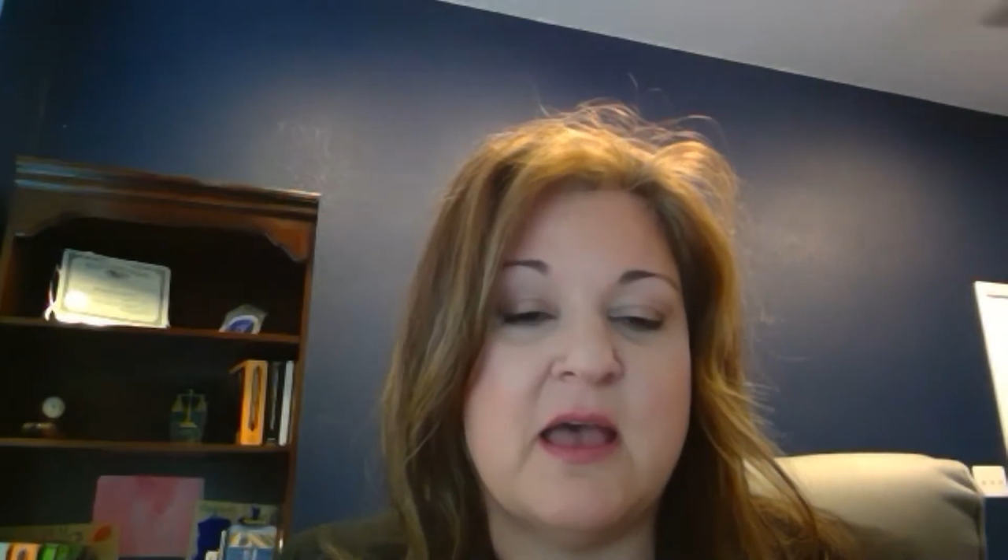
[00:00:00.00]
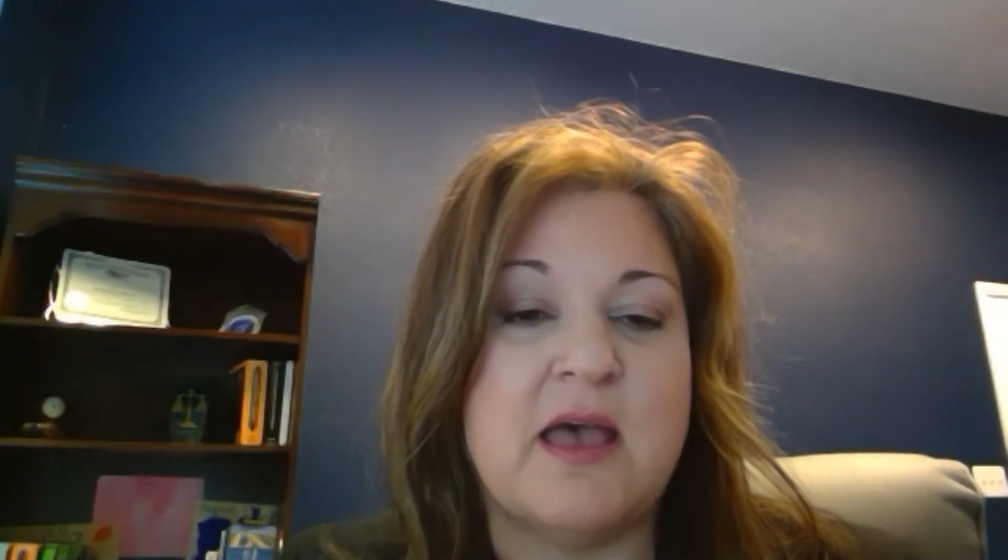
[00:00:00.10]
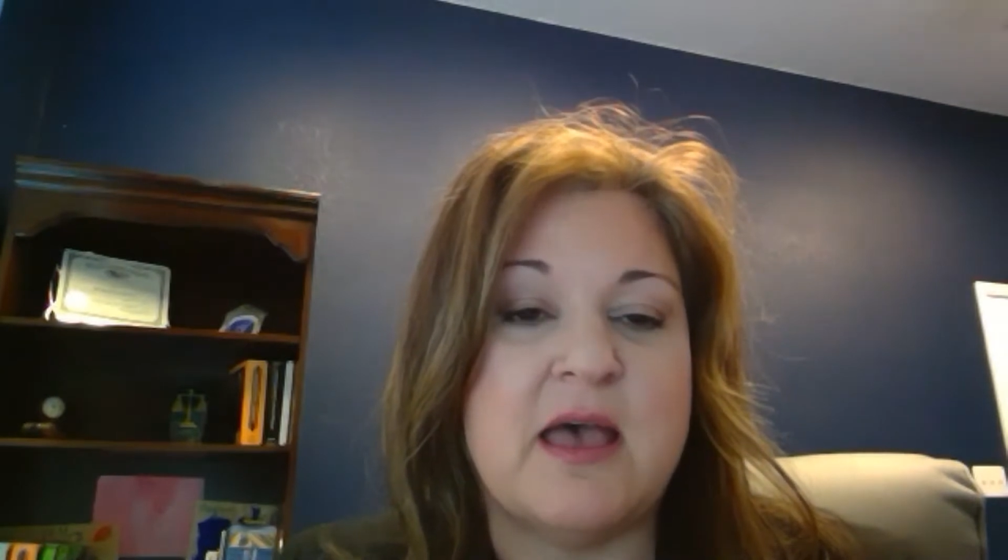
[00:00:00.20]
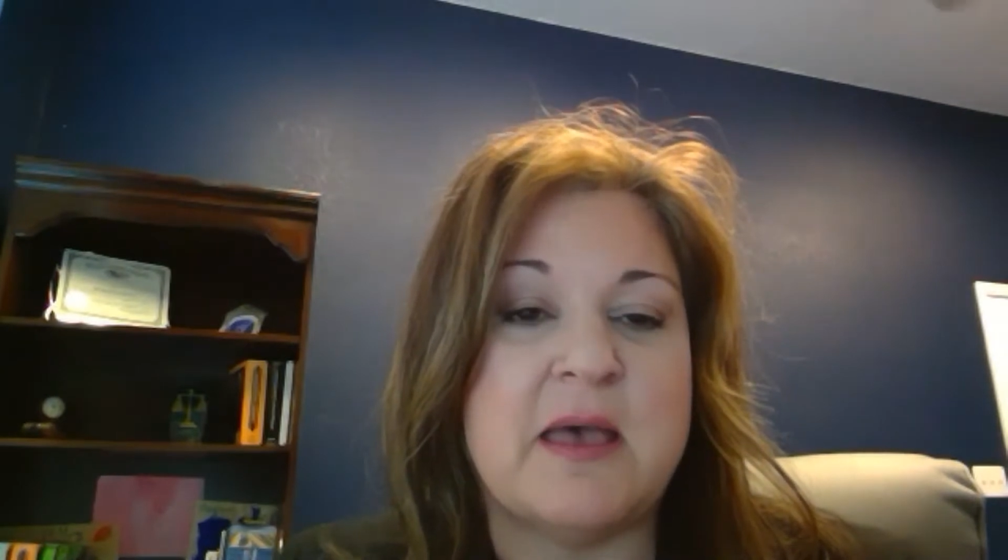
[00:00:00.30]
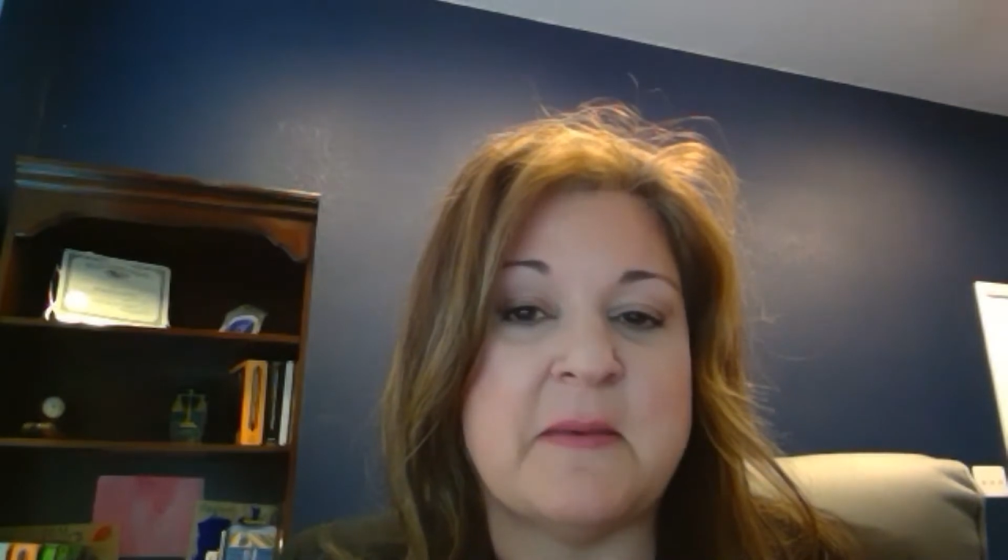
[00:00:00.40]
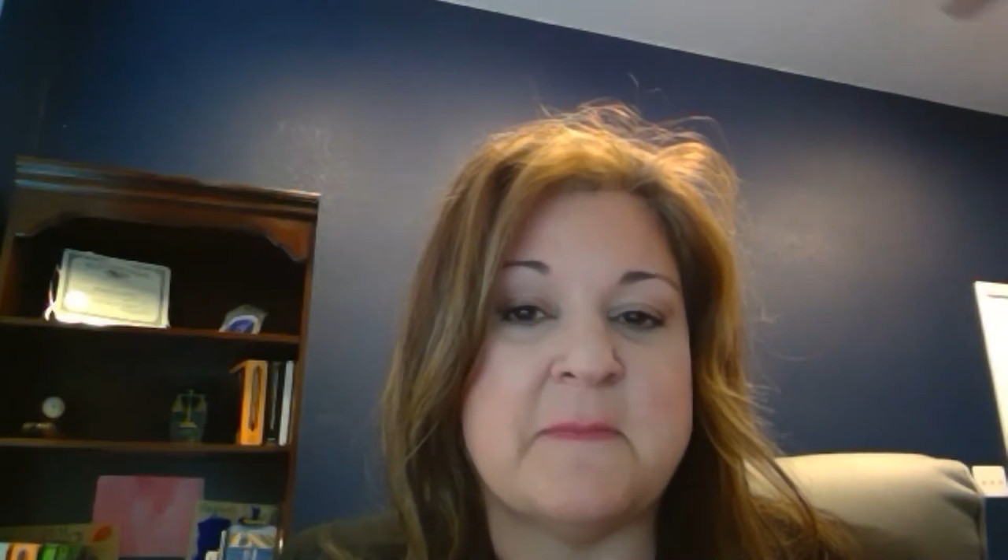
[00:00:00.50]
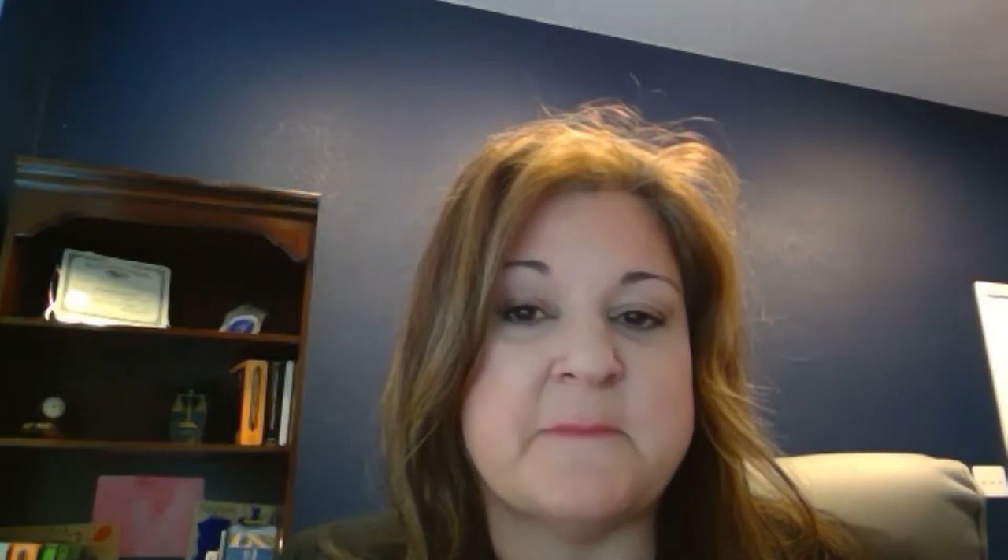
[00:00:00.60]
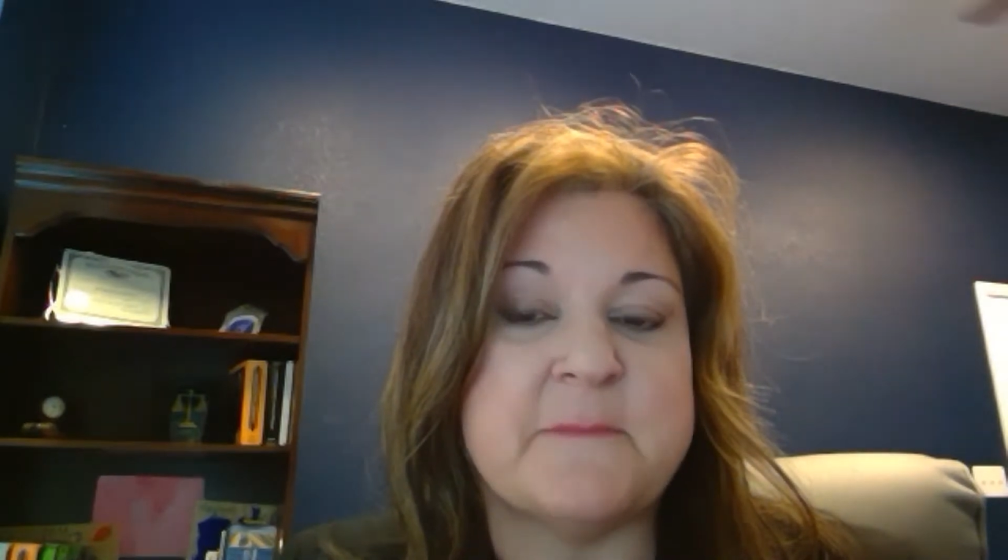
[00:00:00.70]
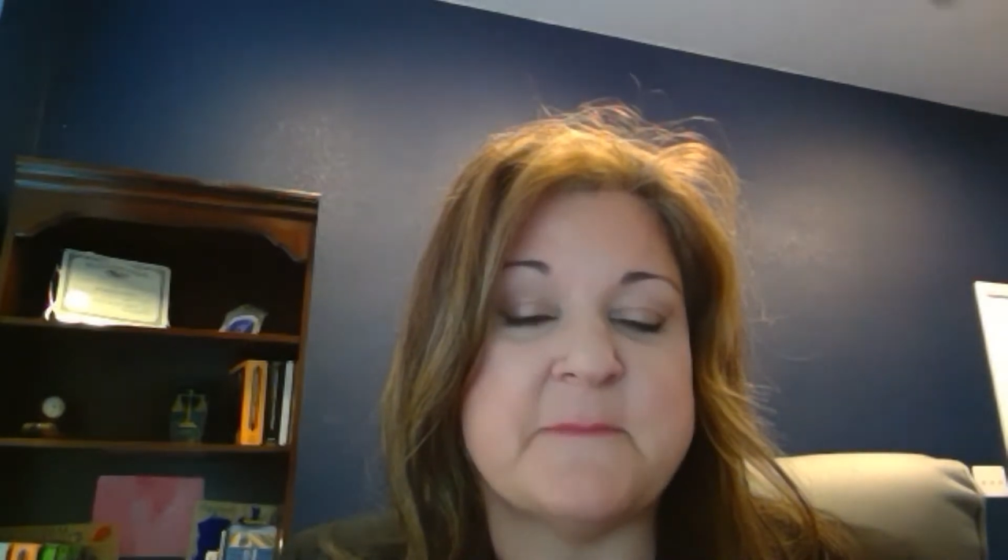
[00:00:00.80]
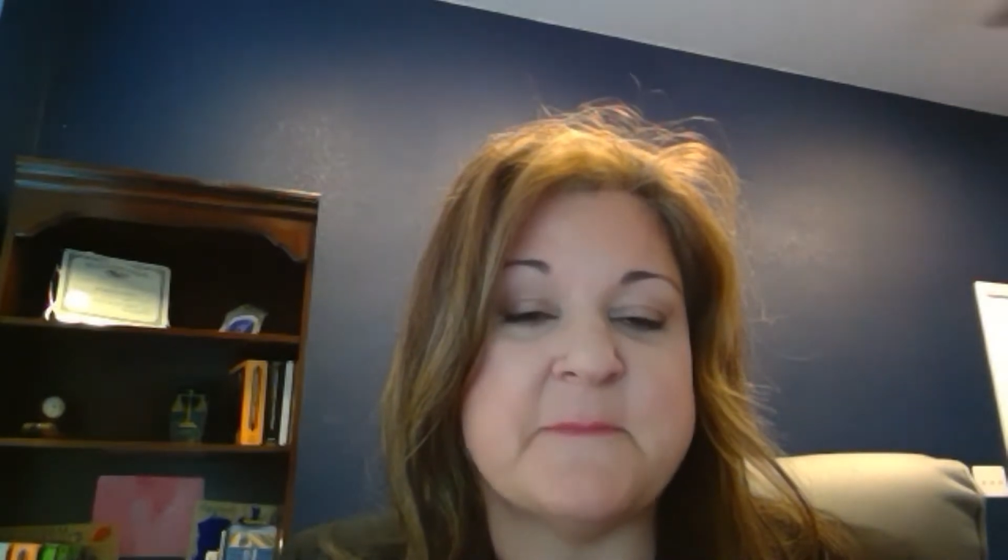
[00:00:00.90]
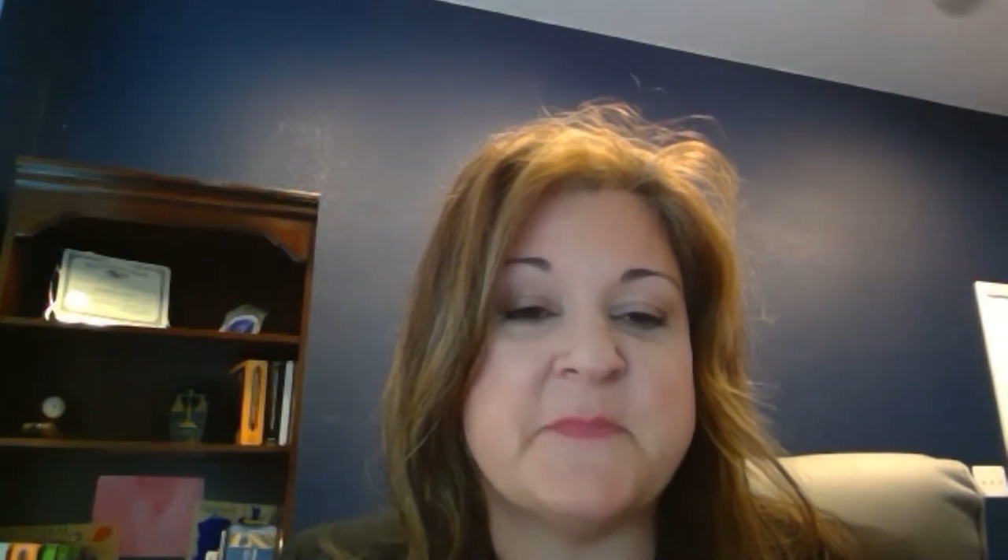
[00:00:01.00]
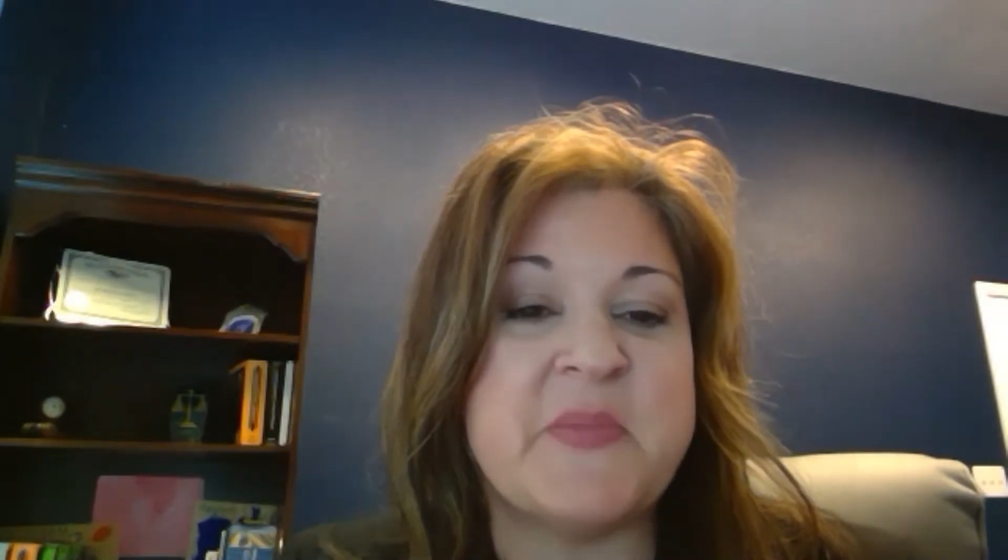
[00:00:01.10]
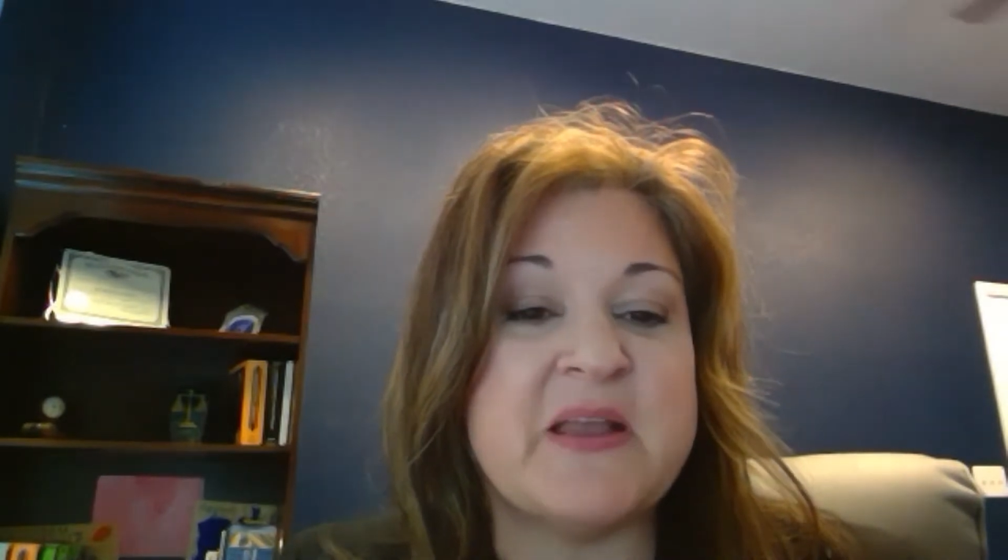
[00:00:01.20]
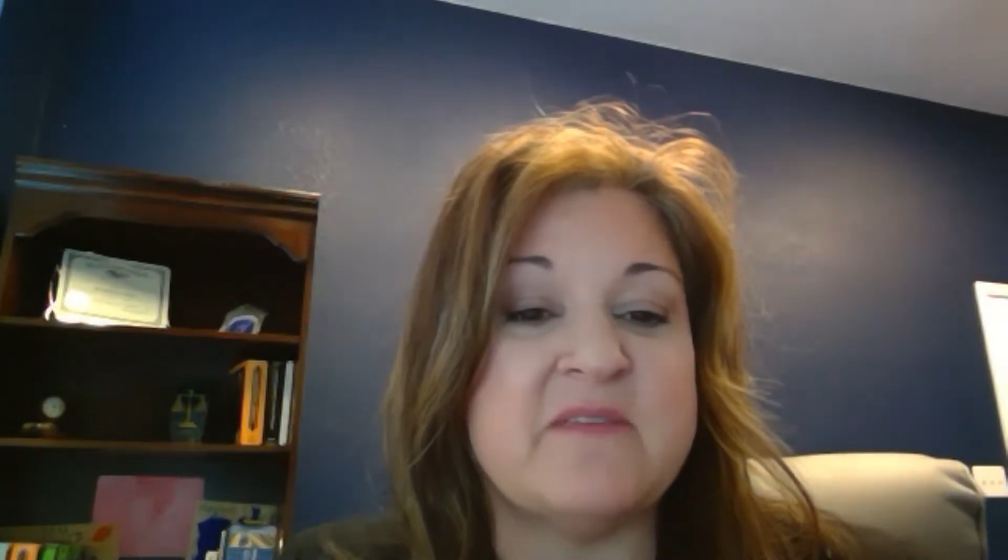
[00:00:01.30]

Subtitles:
But